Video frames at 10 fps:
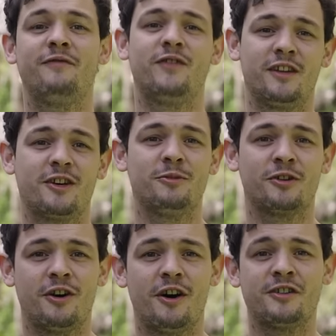with filling up your
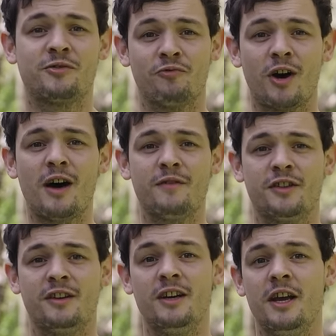cars rather
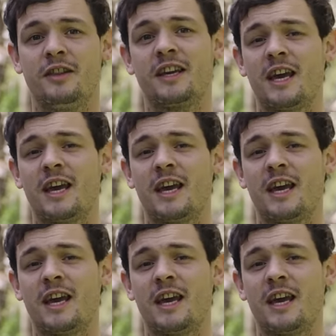than the